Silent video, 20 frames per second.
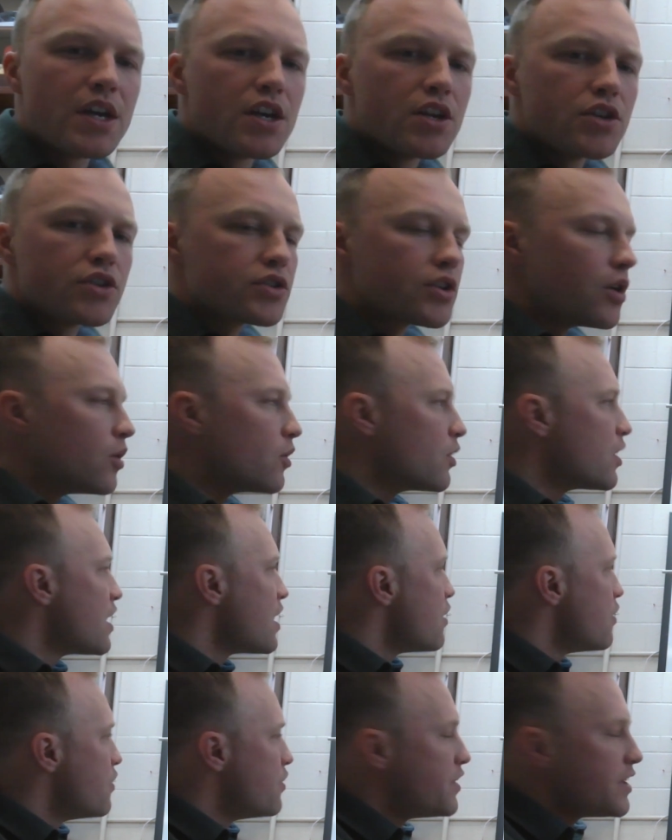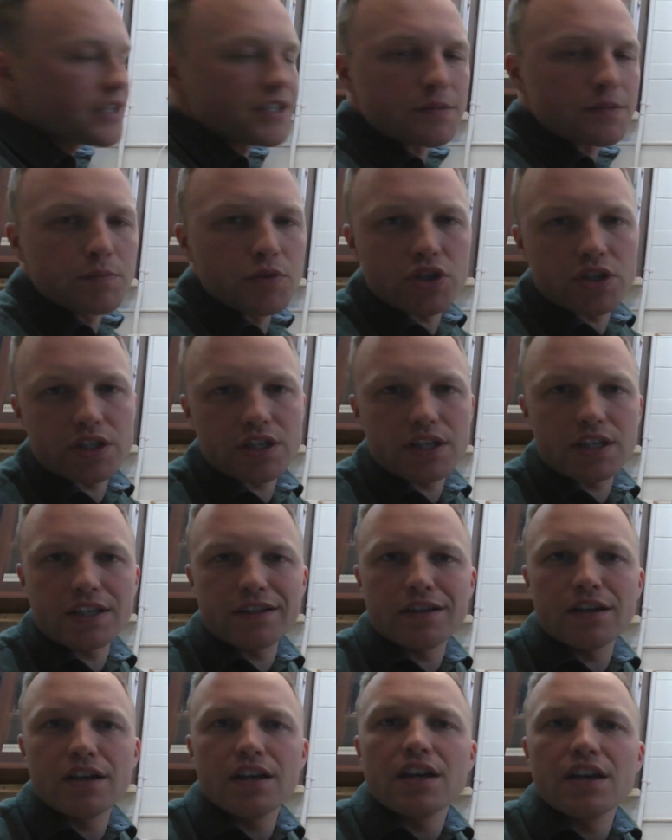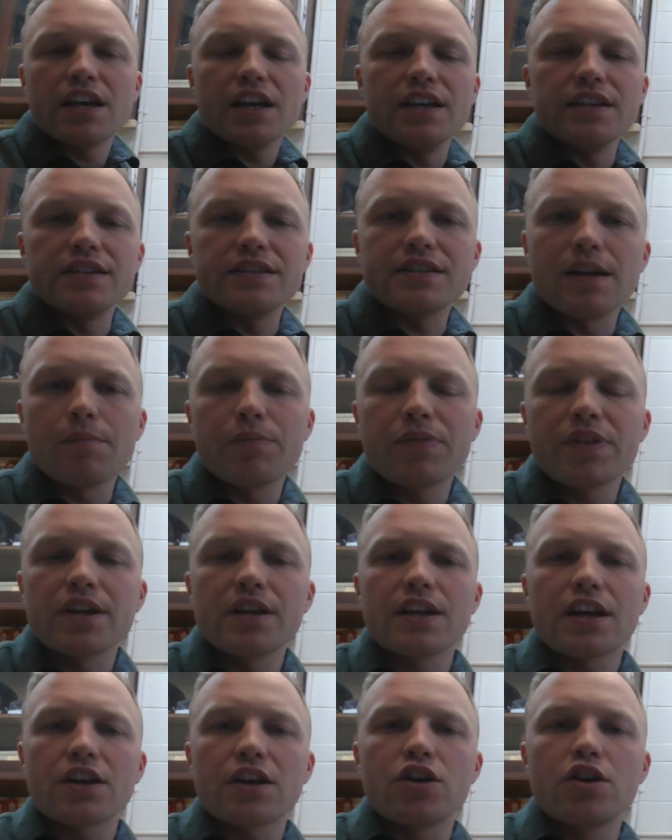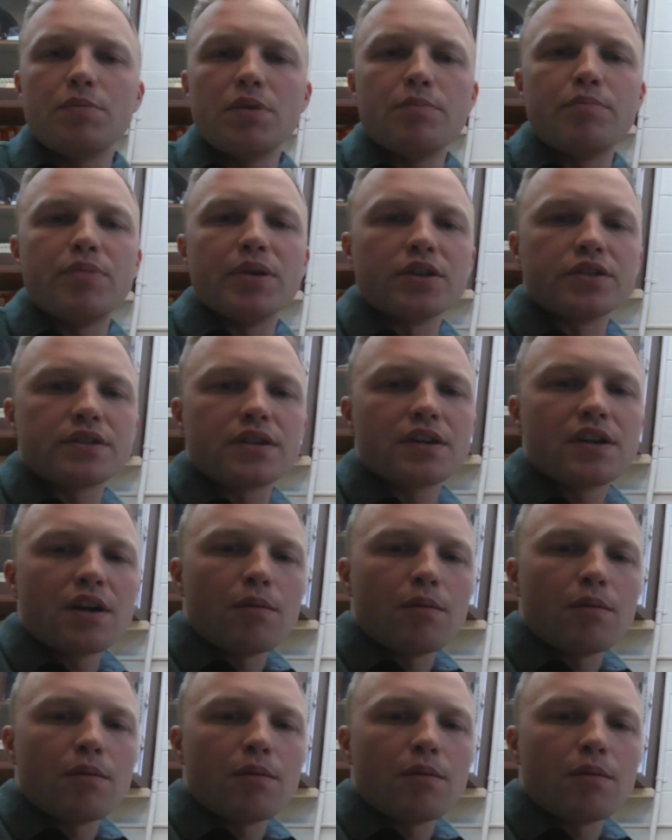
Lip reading: So this machine is something that could be built